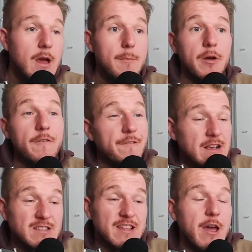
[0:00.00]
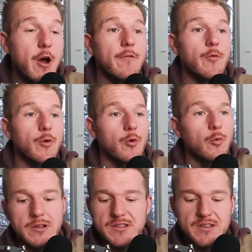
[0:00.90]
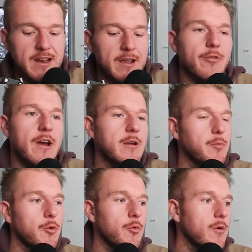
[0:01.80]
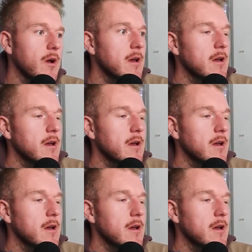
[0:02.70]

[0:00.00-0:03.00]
But the first day overall was an incredible